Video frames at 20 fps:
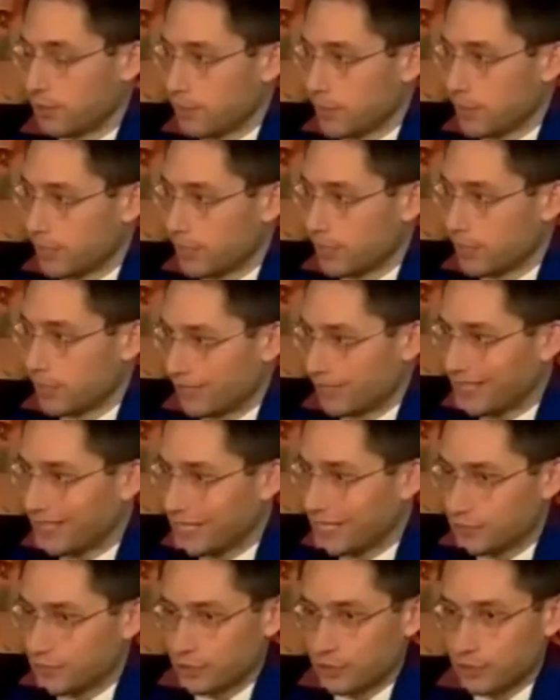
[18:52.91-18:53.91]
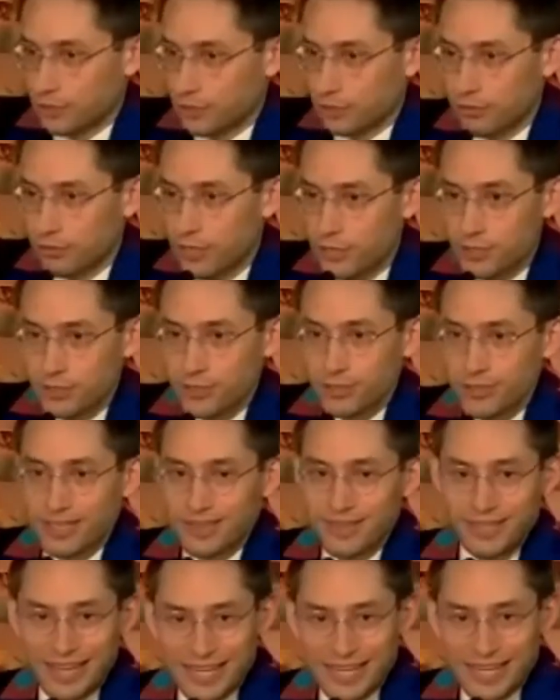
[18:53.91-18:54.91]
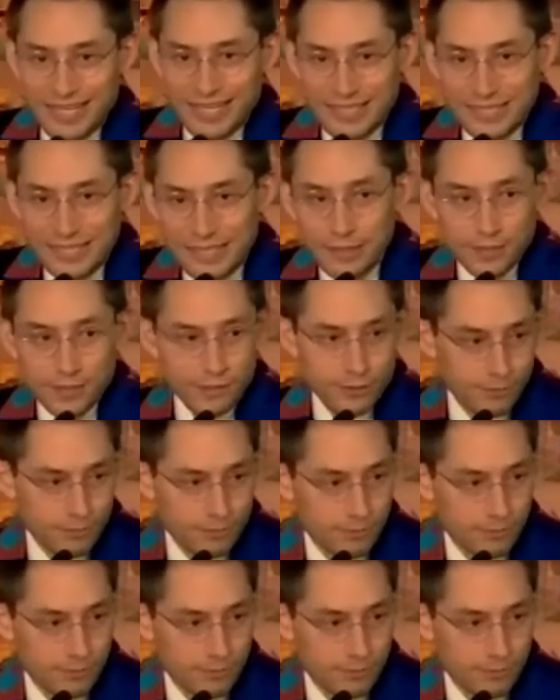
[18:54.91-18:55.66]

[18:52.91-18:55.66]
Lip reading: because it seeks to crush the idealism